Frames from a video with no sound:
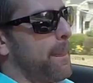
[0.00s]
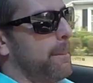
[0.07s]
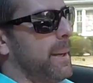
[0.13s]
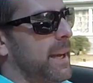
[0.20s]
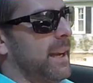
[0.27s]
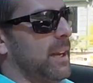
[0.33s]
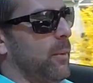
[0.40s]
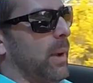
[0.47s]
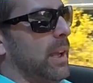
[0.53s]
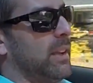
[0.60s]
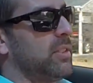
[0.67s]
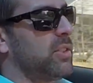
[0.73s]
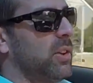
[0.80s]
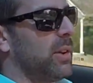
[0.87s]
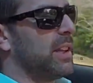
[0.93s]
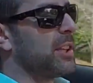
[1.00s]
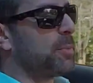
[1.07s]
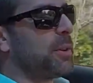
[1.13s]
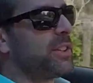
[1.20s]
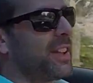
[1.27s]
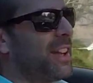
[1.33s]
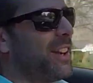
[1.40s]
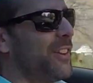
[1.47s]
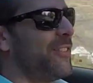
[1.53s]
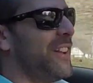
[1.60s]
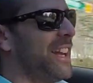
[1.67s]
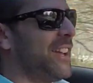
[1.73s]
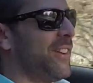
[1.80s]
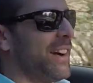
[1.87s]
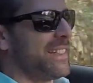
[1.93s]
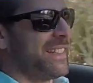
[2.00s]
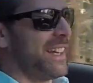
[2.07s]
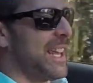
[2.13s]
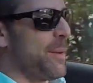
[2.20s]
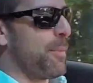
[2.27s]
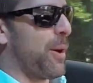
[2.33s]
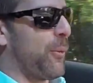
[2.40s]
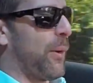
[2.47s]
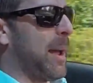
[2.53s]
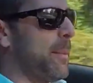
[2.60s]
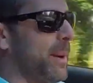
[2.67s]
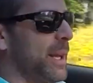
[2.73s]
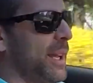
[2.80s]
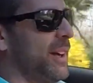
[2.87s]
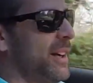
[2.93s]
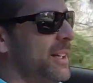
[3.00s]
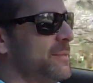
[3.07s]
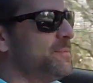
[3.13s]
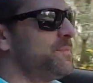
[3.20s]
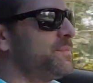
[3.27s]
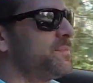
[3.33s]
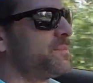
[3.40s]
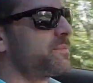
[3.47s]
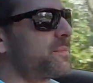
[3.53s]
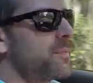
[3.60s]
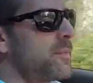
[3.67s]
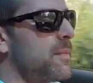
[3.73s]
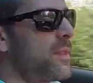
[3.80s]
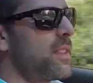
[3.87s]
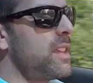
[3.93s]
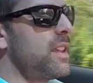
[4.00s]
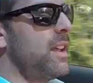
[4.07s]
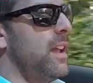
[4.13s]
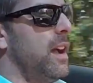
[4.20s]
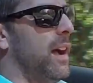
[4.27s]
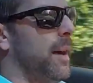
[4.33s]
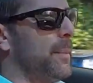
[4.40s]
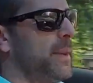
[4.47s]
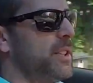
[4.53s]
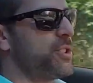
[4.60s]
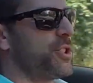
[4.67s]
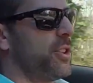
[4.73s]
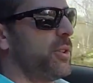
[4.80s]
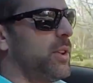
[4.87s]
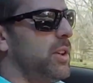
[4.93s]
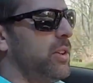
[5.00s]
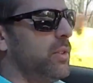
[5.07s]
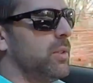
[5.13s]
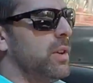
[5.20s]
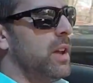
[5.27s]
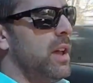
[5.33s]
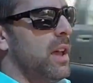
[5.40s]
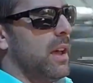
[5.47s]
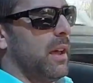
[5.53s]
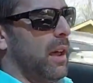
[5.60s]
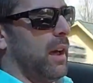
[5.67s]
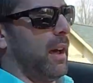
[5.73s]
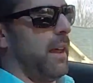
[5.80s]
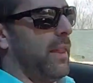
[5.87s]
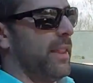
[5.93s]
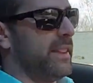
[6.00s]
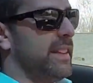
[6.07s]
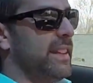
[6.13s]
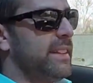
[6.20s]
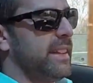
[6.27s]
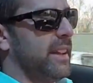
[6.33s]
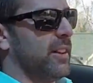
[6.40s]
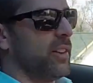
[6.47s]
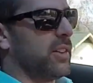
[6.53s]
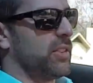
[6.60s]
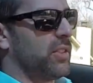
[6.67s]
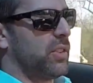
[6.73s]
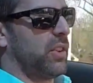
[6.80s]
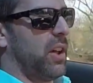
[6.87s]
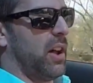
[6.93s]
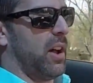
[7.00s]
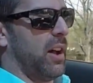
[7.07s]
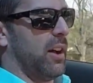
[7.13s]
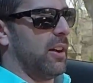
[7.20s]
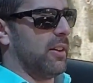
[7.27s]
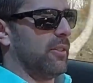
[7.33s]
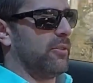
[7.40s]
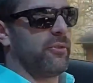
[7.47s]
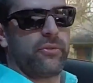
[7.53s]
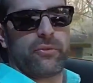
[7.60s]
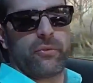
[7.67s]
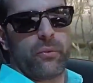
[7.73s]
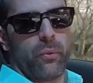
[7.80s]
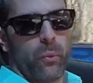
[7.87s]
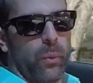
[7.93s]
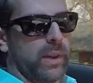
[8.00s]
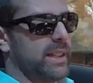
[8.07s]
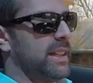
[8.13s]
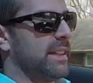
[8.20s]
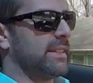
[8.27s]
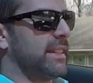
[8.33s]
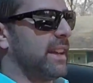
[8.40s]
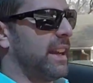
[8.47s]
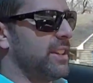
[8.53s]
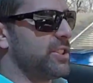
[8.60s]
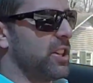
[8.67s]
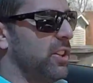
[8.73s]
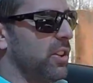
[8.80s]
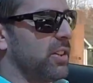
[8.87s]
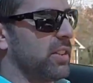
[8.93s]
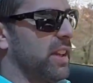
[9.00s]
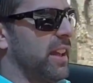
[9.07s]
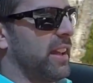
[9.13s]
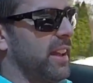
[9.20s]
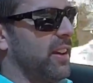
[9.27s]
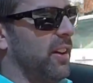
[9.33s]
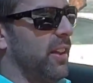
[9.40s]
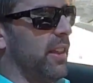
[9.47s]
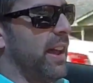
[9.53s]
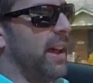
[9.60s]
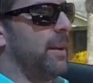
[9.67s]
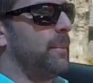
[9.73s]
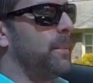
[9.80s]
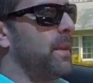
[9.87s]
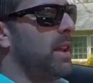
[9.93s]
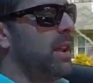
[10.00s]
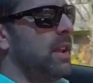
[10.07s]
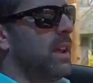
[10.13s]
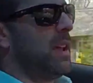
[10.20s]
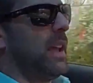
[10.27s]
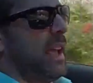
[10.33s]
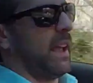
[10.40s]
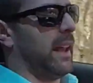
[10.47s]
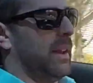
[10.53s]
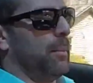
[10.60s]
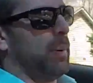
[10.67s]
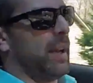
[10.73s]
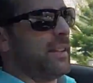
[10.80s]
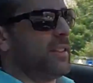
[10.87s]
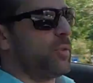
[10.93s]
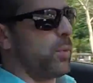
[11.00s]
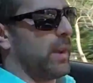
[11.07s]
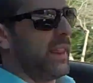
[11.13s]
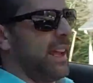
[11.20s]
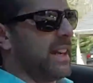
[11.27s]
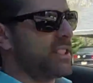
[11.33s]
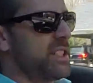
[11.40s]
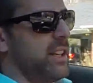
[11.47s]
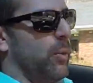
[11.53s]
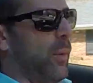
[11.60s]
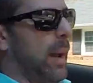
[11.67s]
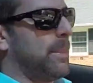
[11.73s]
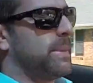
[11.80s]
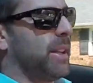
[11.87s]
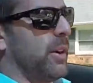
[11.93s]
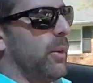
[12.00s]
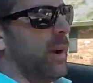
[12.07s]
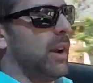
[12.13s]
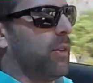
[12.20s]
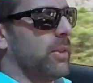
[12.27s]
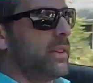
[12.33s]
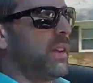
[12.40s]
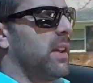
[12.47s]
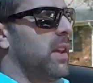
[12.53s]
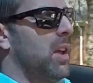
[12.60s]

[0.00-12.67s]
But anyway, so in this particular video, as I keep on rambling on, I'm going to show you the details of what the installation looks like and all that, and places where they actually wrapped it around.